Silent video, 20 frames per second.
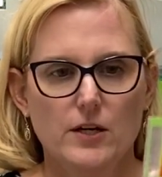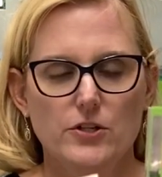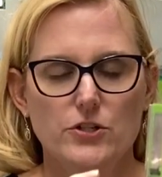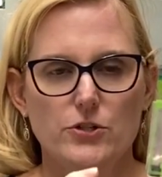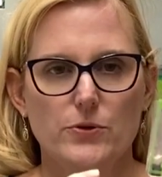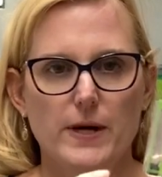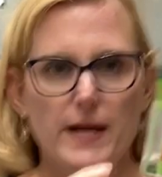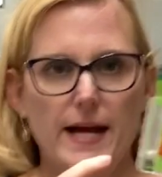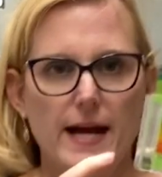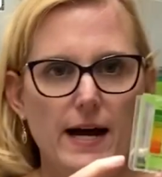
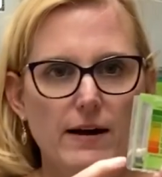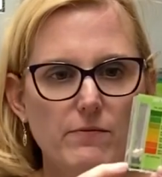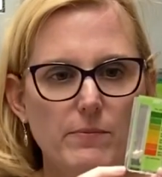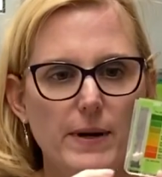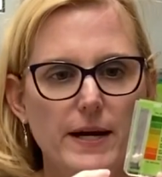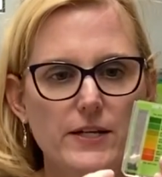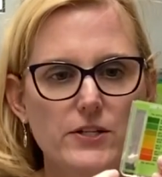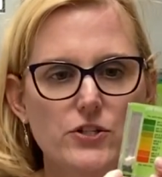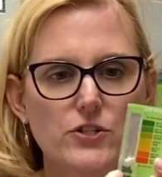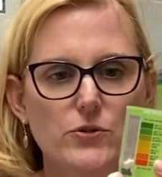so I have
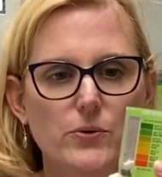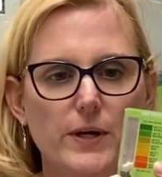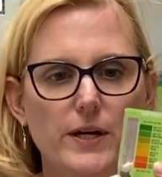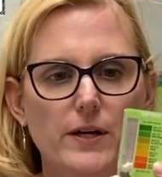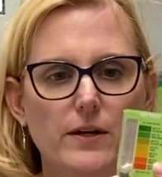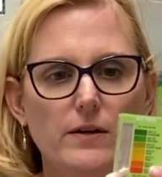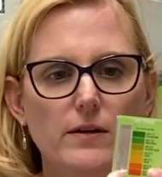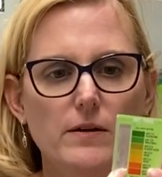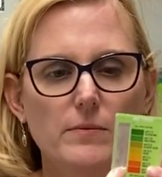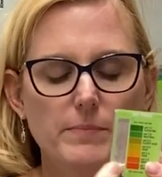my
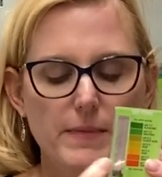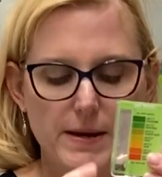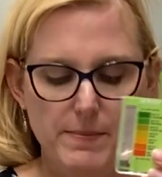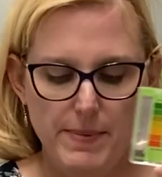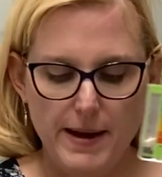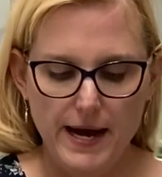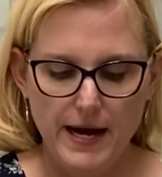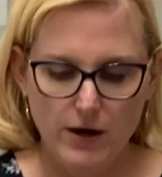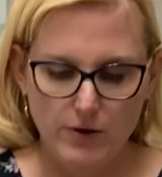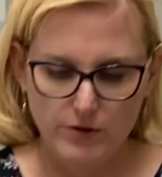soil, my
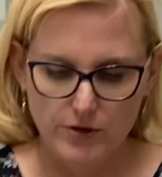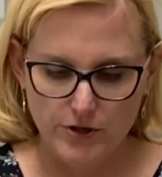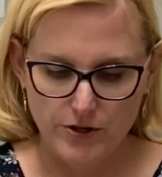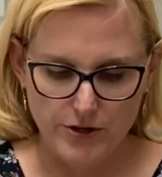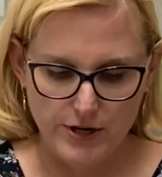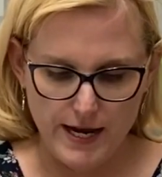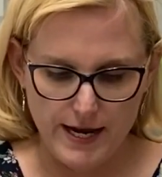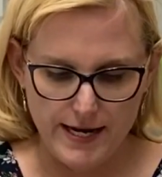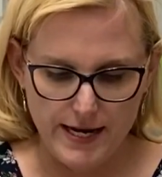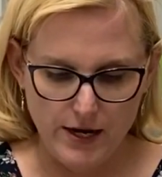
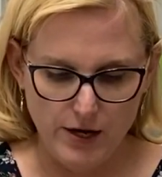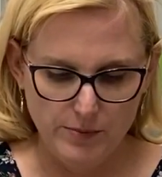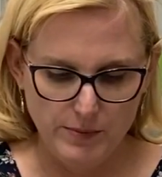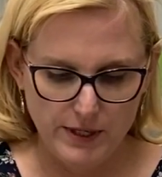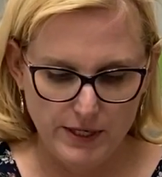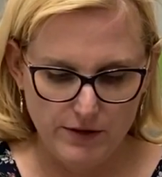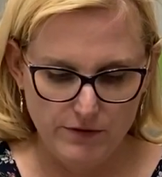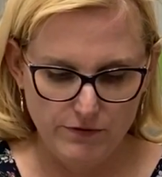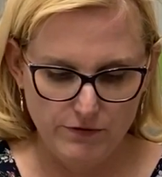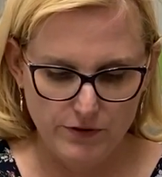powder, and now I'm
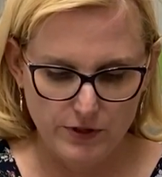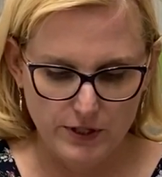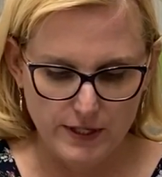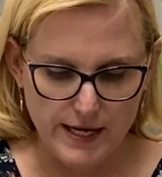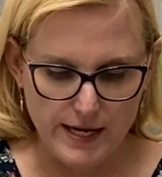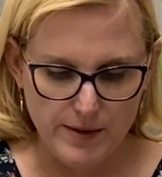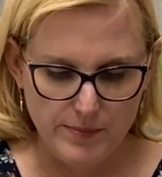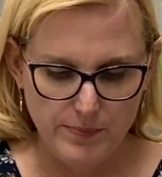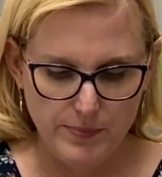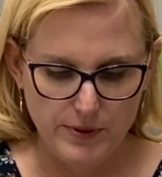gonna fill
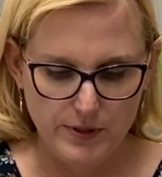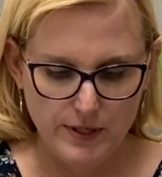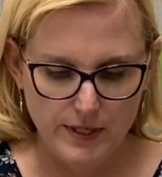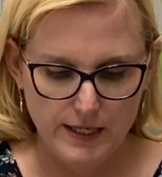up